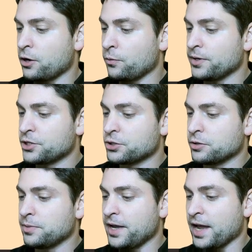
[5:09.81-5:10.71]
We should
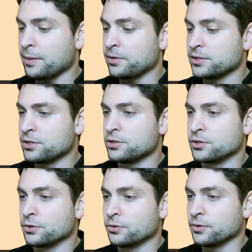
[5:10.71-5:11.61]
be able to
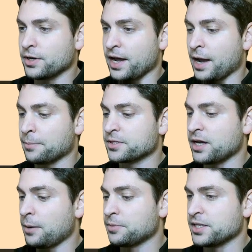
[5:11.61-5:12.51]
do apt
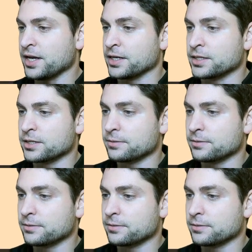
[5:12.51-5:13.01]
update.